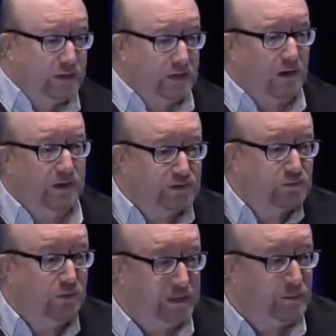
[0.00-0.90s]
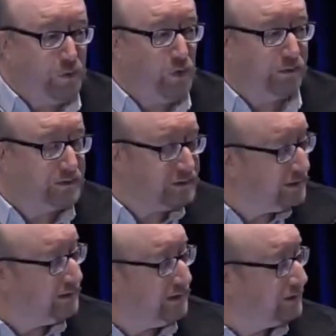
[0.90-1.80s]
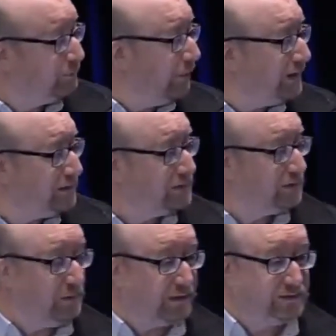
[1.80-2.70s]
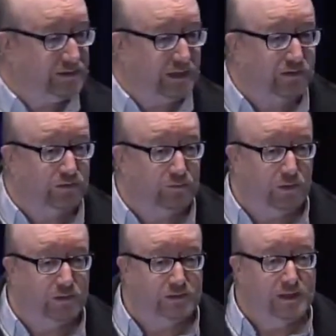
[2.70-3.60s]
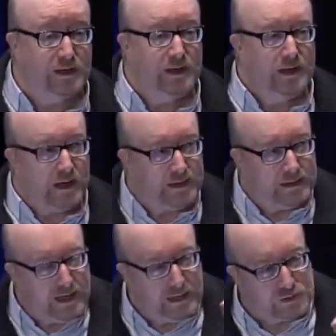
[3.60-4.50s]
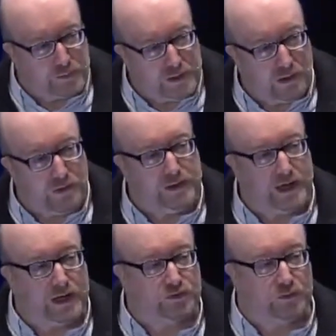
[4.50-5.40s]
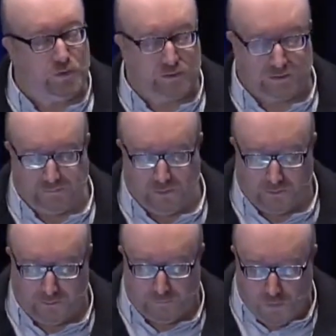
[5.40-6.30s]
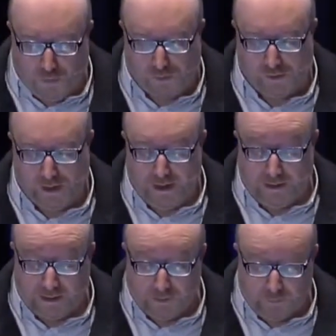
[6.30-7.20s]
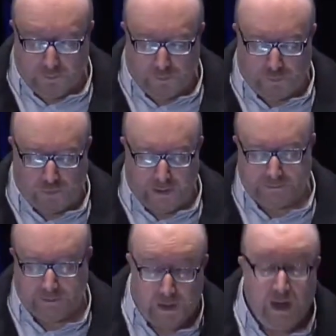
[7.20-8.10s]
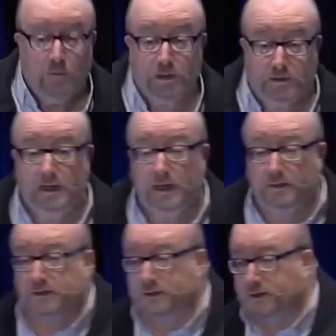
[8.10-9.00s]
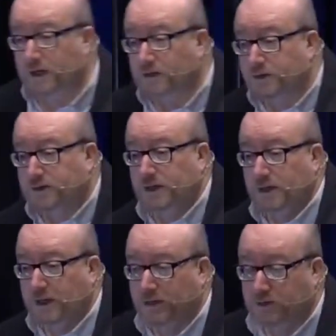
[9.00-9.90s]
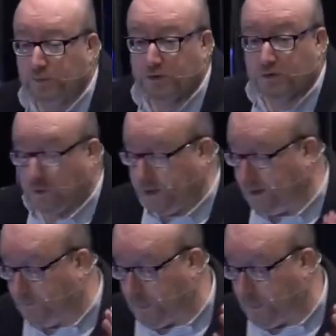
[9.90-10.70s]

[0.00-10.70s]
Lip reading: of God is really important because it expresses to us His attributes. And again, as we know the attributes of God, the more that we will praise Him. But again, there's this interesting connection between